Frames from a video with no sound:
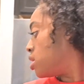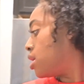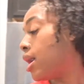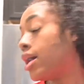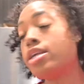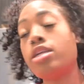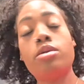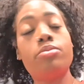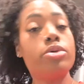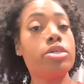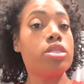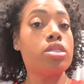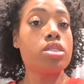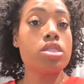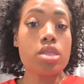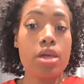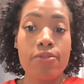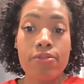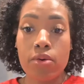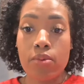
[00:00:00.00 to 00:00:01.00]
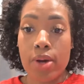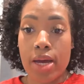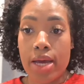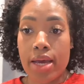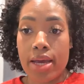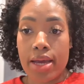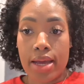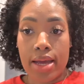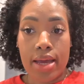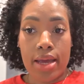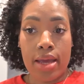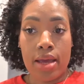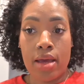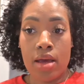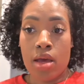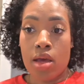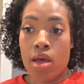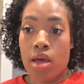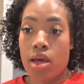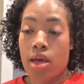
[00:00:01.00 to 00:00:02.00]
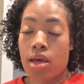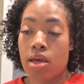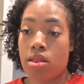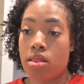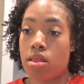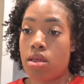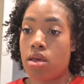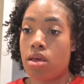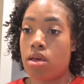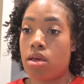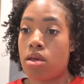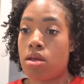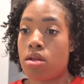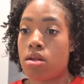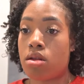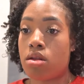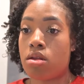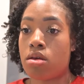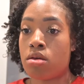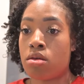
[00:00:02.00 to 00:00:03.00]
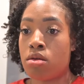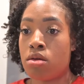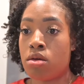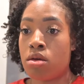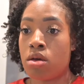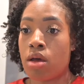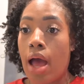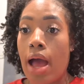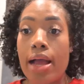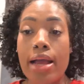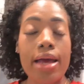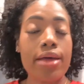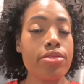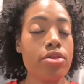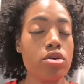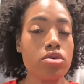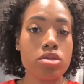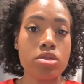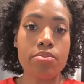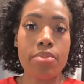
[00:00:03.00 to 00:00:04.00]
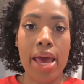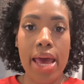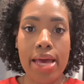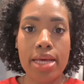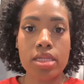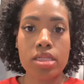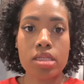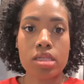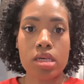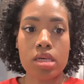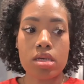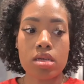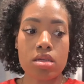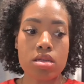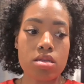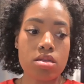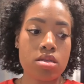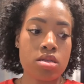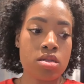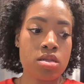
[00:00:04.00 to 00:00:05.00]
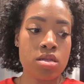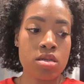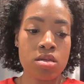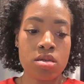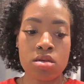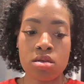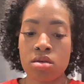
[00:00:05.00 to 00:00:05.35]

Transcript: I need to put this stuff away. And then I got those baskets.